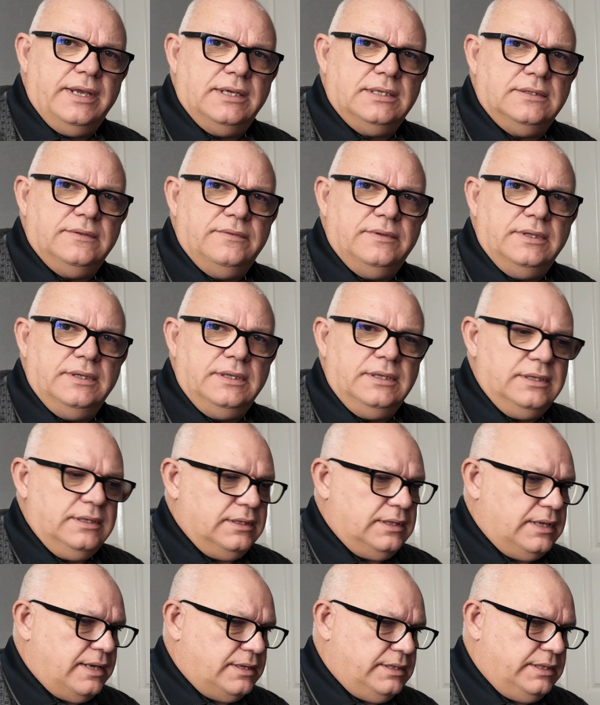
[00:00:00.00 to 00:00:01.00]
out of
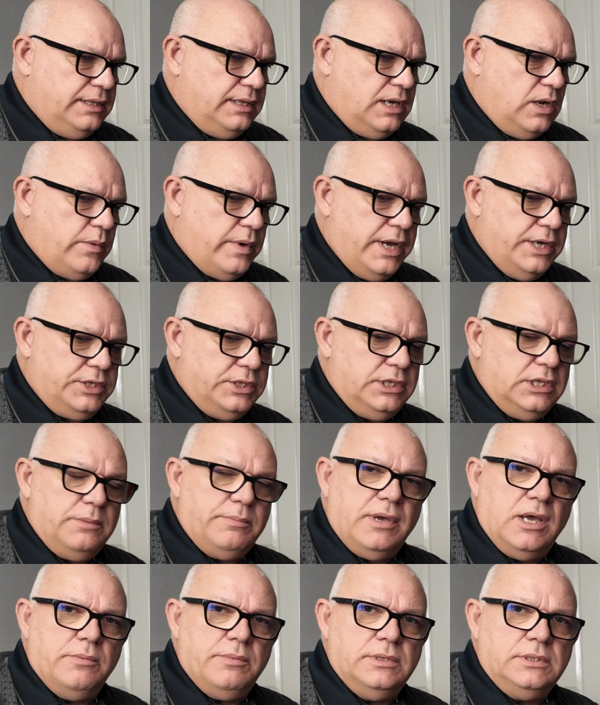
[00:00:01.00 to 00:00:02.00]
the equation at the
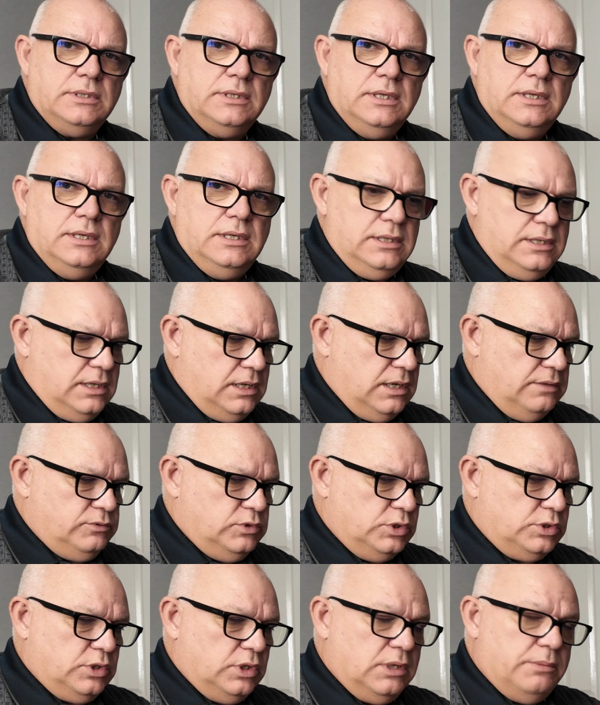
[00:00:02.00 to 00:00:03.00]
moment, and I've
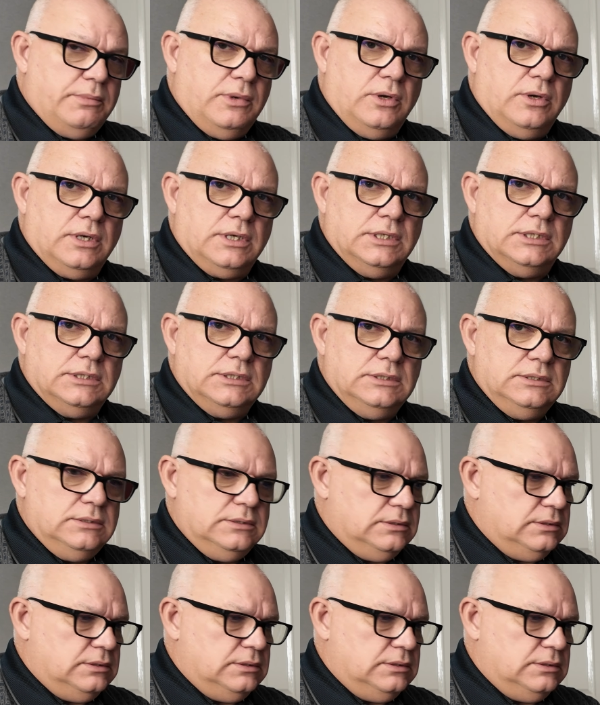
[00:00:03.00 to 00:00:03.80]
just got the markers.